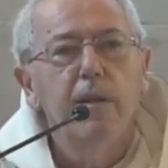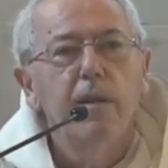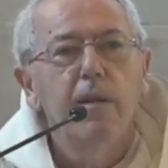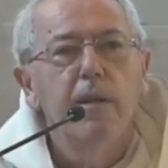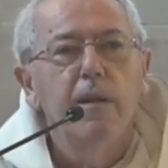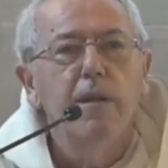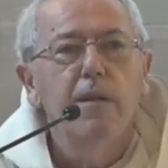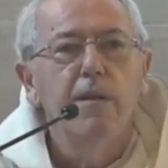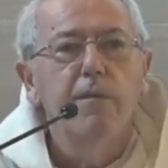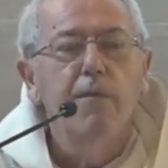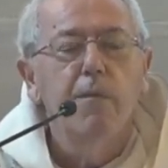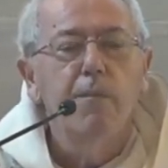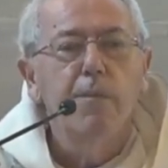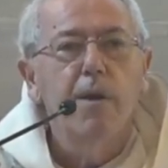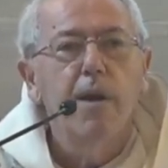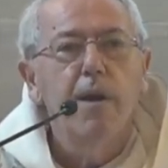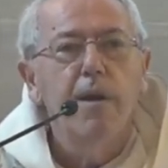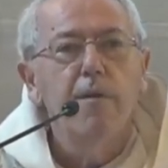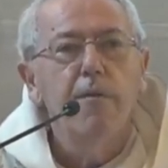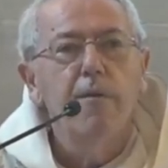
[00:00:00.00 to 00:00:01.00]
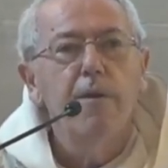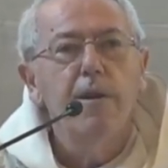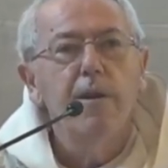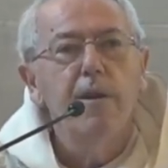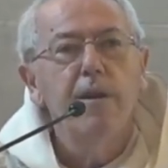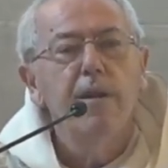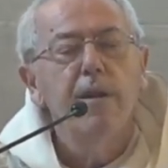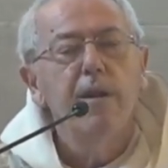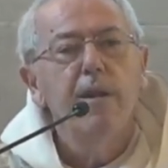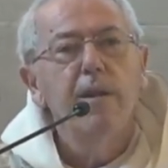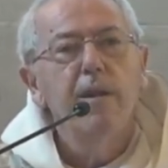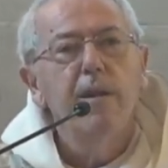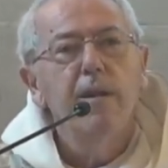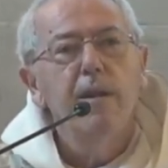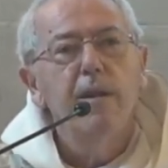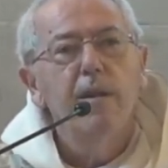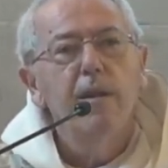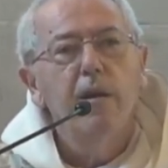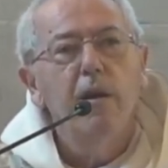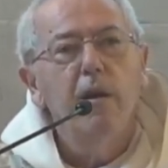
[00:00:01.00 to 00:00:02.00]
in the priory,
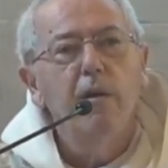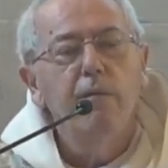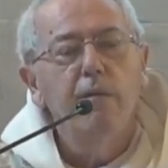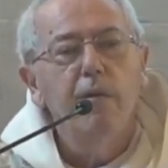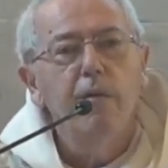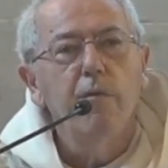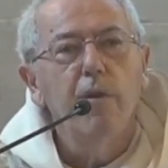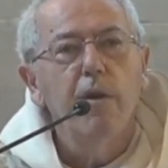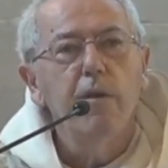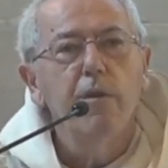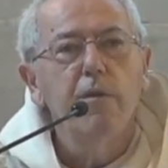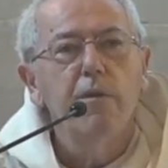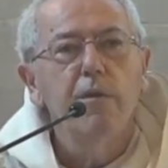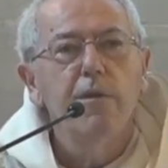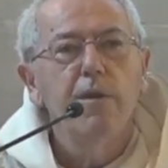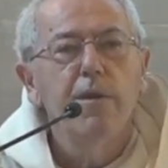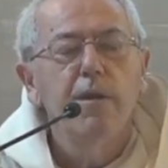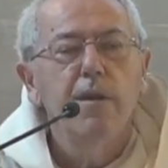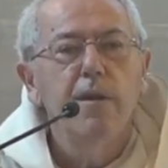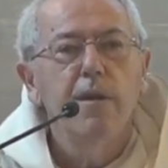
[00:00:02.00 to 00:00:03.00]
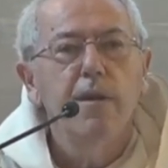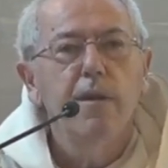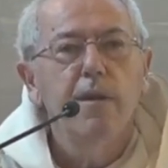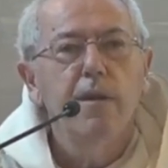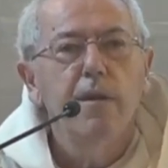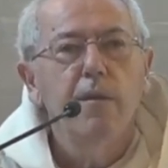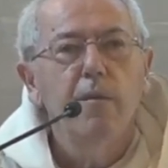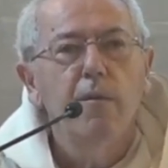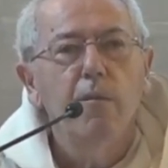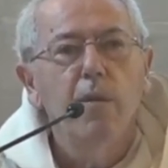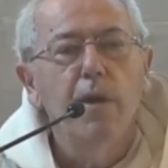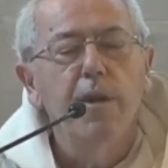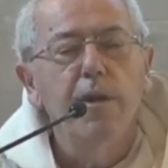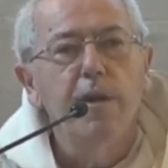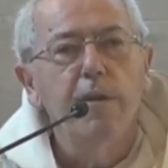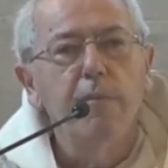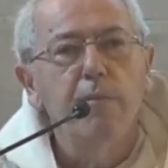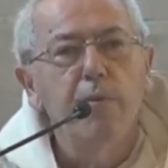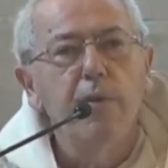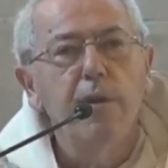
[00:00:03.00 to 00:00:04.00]
on the road, when
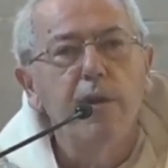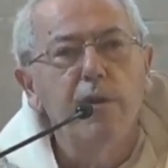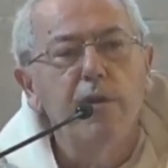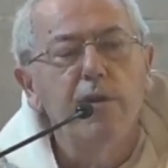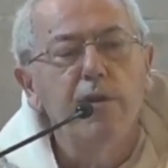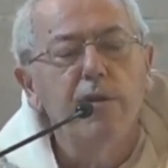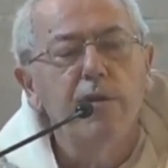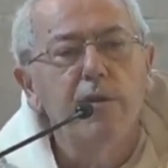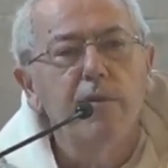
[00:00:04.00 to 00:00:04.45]
he preached.